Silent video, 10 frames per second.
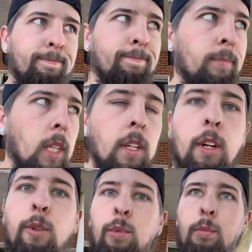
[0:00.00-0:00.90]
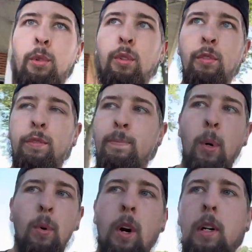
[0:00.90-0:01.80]
remove,
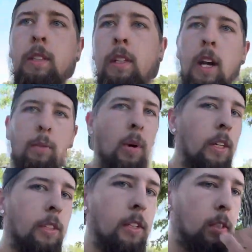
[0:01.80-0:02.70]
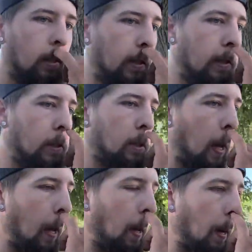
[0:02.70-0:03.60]
bolt on kind of process on this.
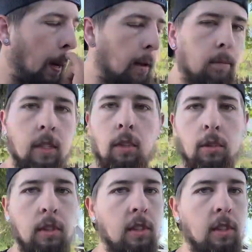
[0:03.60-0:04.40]
It uses the